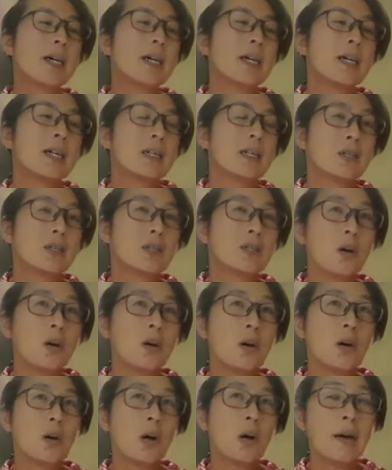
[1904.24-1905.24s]
So
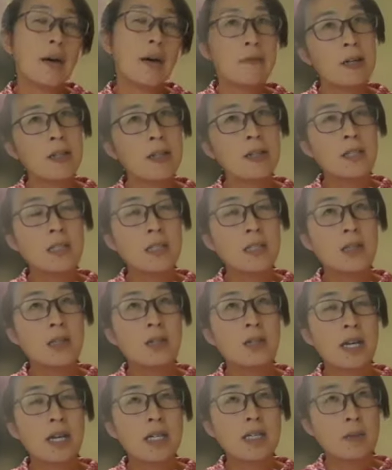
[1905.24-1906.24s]
I finally kind of
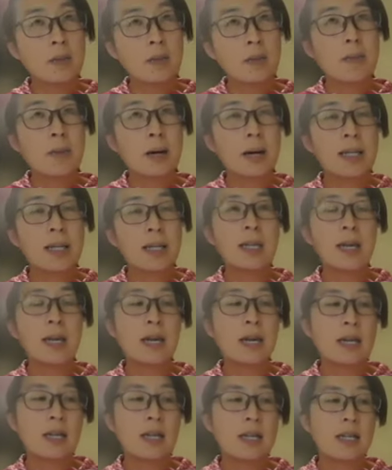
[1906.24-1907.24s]
clicked in my mind,
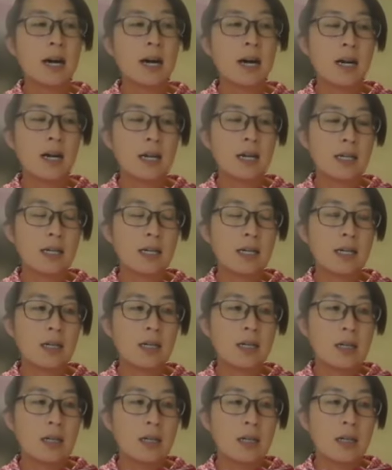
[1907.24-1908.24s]
and I
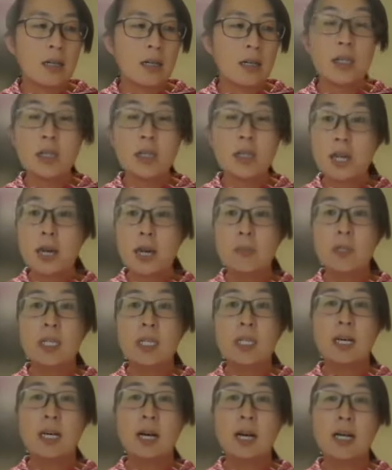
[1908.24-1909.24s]
looked up
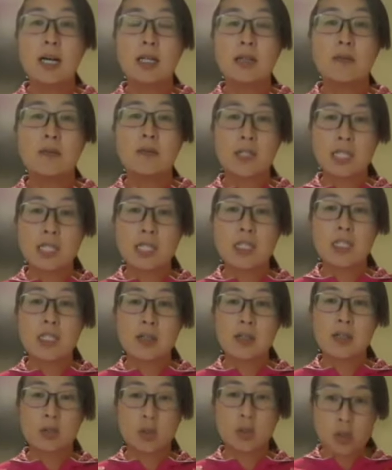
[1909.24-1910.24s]
the uh,
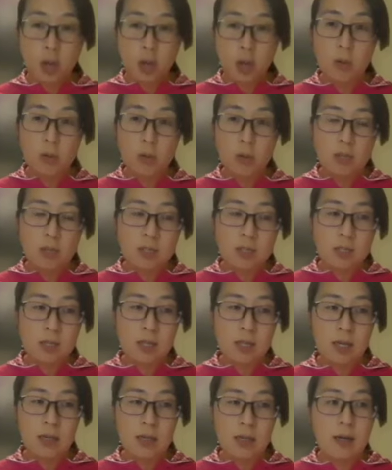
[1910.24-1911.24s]
physician's note
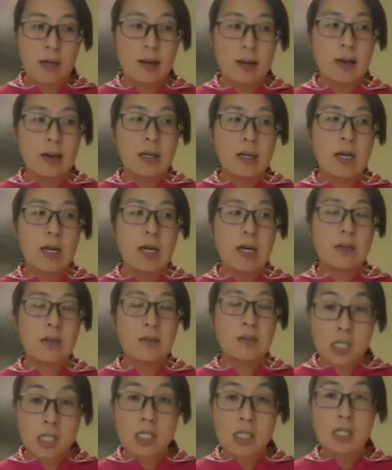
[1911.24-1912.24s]
instead and
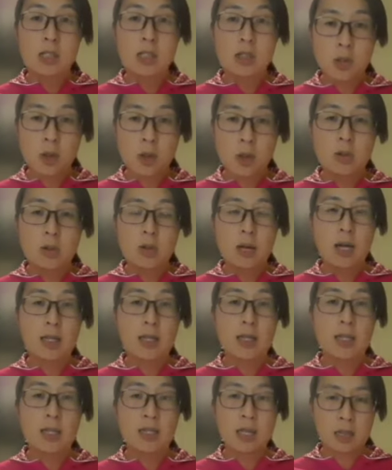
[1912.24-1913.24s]
petitioners note had
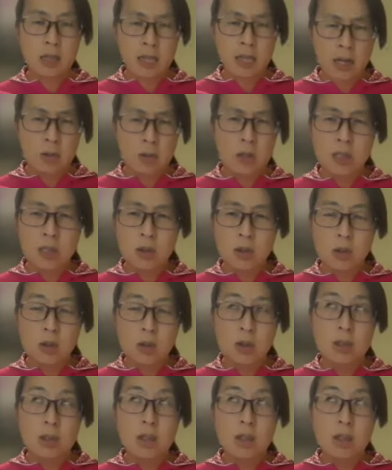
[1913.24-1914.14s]
the language code